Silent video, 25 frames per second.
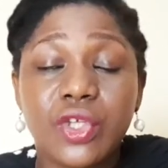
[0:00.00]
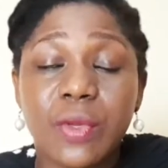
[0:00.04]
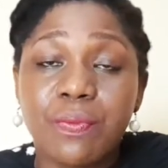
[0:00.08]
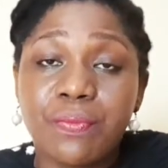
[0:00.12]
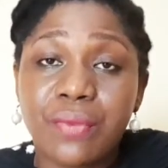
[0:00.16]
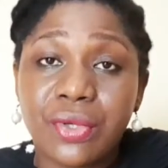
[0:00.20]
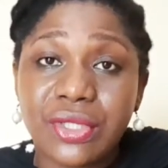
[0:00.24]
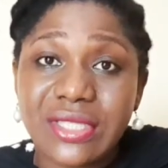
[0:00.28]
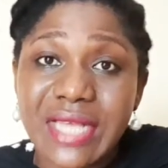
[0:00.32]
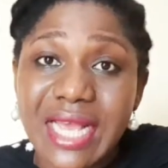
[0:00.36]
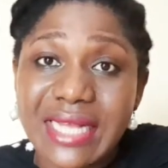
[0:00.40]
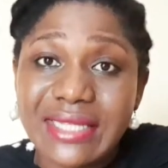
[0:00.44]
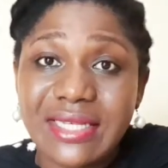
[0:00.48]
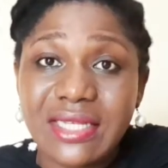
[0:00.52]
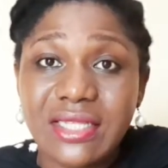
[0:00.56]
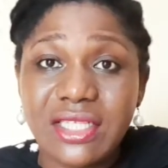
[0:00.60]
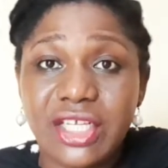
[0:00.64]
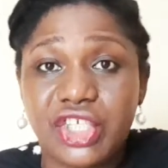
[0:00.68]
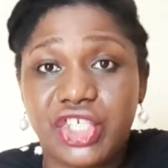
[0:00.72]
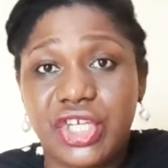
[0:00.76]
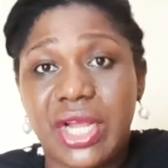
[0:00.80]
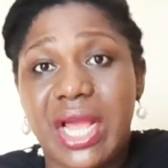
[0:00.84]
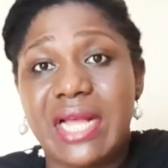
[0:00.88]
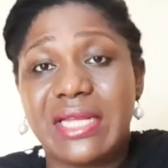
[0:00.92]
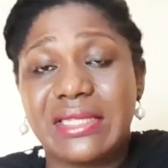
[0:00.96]
protecting the
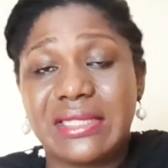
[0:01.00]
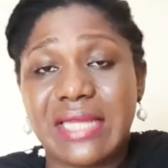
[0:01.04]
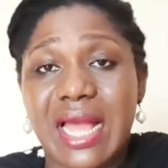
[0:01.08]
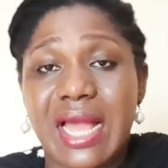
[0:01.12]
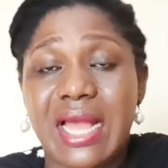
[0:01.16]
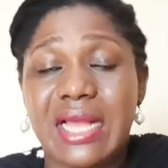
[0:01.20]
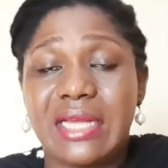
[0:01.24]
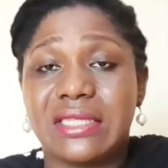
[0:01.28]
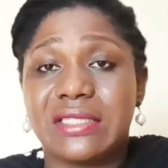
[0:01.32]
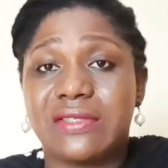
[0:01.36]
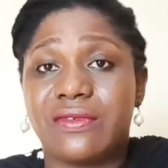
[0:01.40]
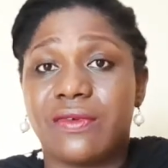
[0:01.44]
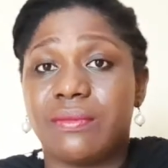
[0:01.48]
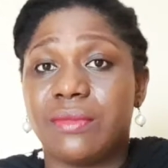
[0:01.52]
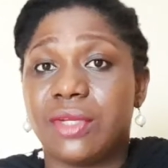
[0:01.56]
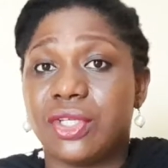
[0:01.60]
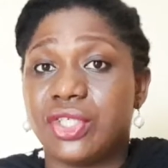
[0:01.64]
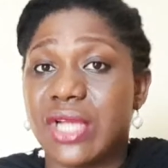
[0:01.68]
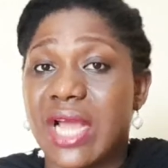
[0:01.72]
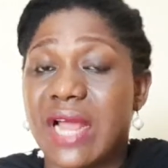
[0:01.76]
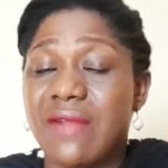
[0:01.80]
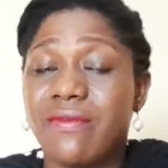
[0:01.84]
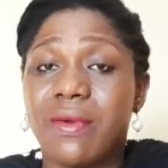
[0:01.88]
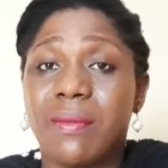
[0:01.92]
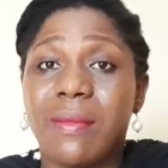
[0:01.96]
child's eyes
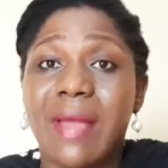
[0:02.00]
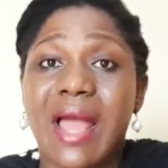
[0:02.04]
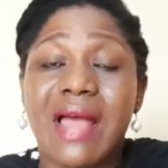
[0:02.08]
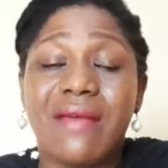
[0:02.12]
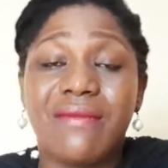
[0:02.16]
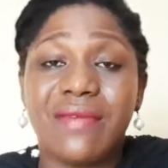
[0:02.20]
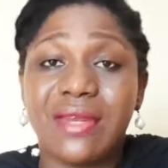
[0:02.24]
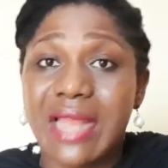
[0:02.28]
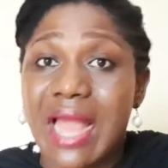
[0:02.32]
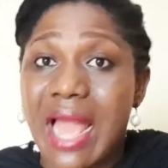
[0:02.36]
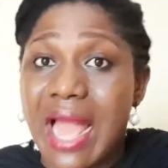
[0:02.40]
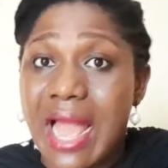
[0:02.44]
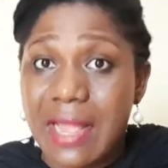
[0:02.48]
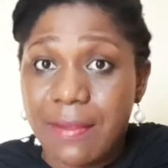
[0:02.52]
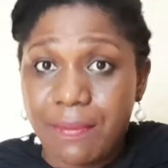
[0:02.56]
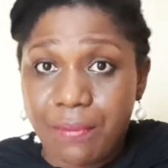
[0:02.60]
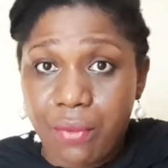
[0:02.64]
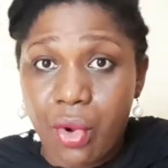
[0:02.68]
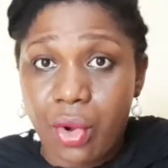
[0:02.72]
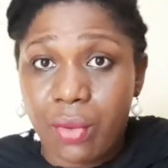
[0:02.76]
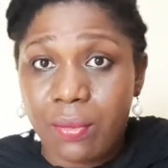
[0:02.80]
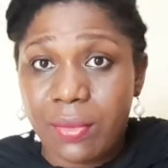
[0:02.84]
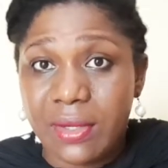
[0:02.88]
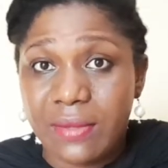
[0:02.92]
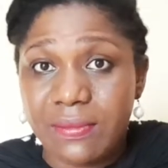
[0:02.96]
from having eye
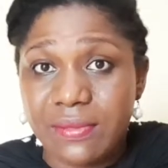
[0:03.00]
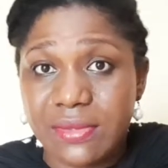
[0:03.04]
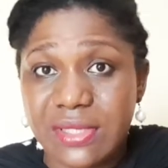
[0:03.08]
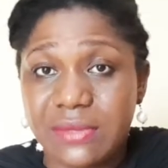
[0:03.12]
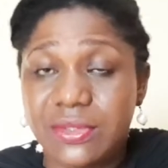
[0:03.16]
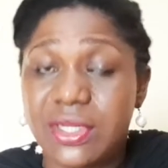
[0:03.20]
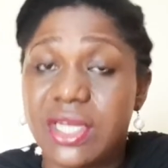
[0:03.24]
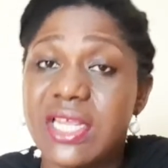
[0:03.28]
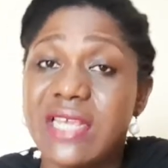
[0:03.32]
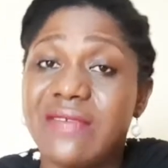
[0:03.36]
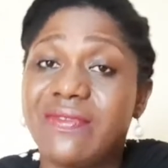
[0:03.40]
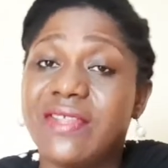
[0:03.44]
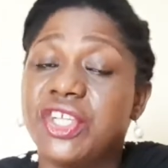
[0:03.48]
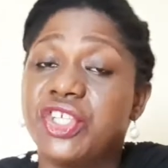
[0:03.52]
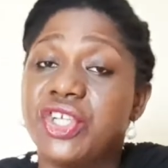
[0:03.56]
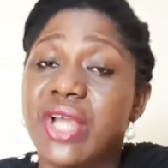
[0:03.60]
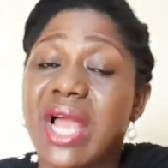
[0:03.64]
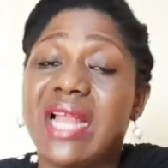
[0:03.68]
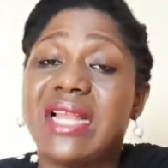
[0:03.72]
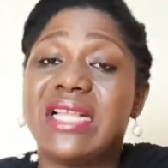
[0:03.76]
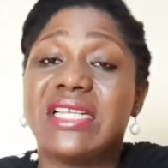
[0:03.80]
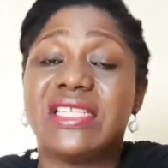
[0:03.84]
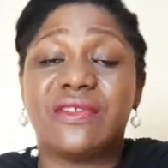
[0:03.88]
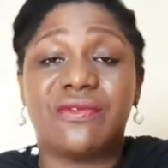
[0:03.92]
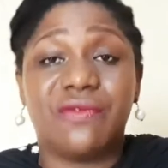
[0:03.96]
problems, especially if the
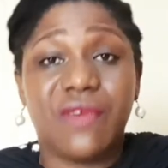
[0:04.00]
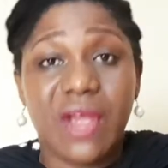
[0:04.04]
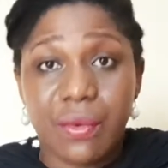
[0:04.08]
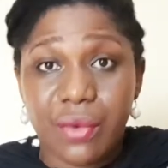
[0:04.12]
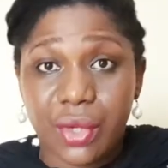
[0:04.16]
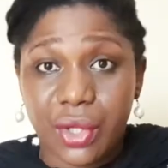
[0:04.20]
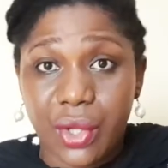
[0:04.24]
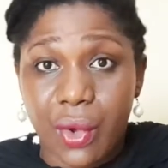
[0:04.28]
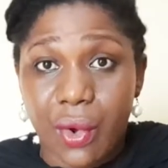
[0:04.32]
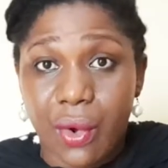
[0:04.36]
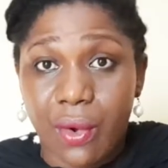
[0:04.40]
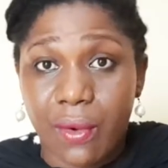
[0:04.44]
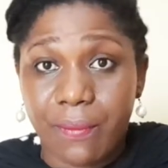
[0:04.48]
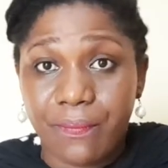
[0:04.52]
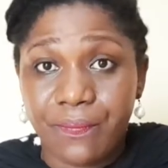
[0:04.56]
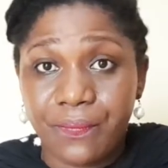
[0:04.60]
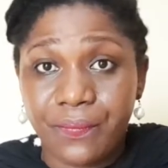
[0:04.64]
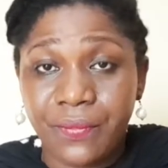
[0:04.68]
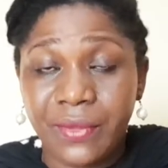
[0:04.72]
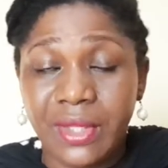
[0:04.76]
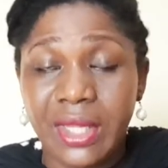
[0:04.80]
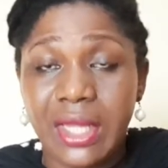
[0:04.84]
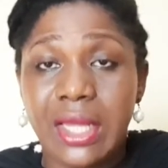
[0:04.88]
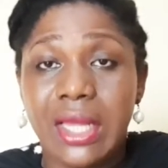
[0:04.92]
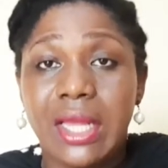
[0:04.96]
child is very young.
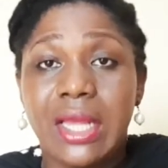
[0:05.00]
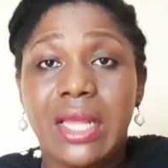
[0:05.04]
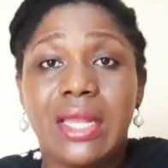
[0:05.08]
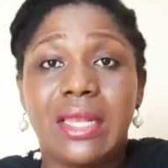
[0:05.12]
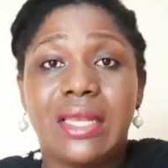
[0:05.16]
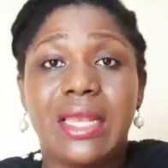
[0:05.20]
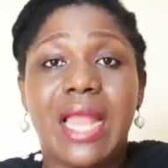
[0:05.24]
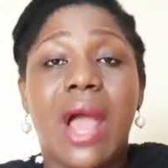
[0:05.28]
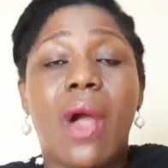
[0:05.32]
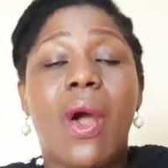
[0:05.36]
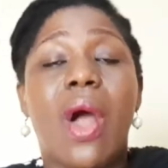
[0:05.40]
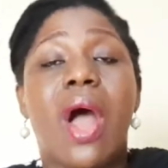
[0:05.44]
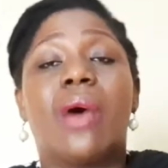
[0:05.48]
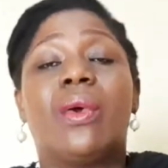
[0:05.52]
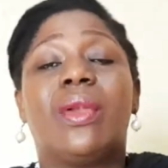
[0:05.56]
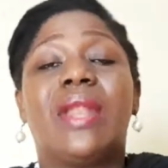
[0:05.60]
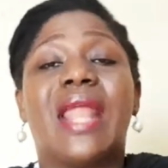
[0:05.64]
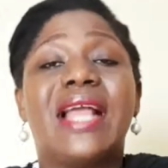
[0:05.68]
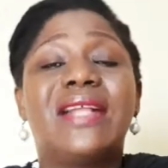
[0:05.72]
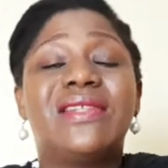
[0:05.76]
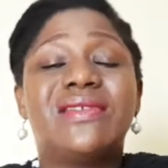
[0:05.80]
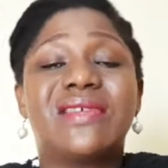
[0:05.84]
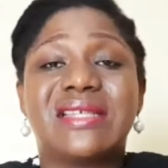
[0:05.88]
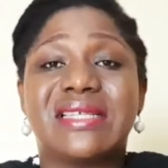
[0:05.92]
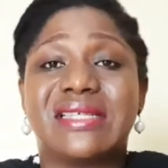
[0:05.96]
Now, I would
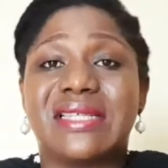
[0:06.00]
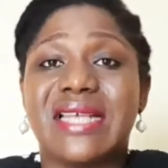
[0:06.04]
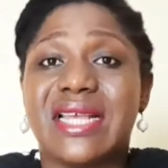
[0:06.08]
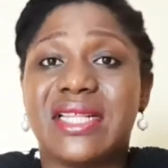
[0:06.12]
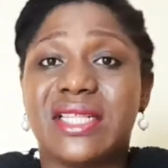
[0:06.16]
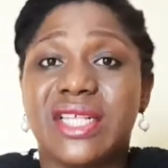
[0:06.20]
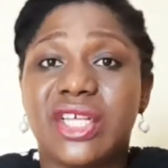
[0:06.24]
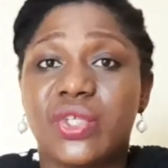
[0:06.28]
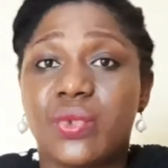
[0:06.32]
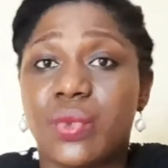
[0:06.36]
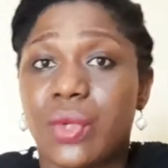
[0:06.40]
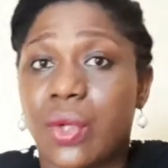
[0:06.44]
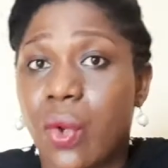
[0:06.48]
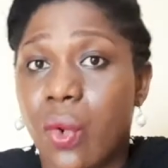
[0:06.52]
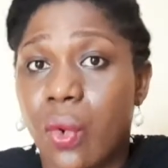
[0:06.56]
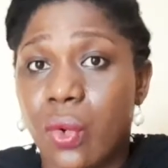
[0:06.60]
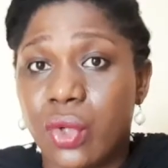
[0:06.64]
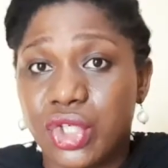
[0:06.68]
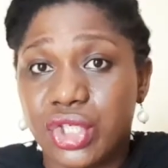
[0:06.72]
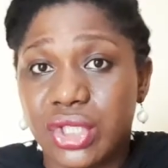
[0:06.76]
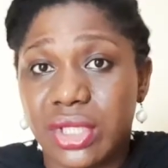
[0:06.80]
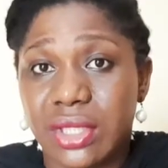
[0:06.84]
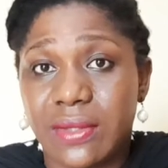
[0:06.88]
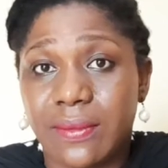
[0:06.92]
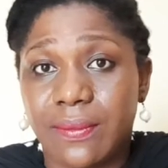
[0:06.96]
like to say this with
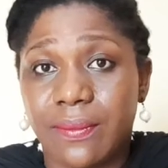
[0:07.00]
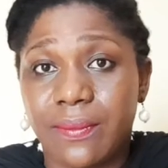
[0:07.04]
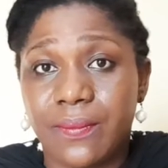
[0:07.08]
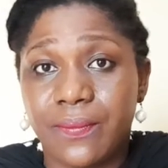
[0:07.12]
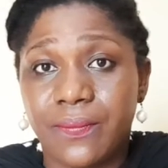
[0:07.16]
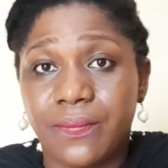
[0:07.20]
caution.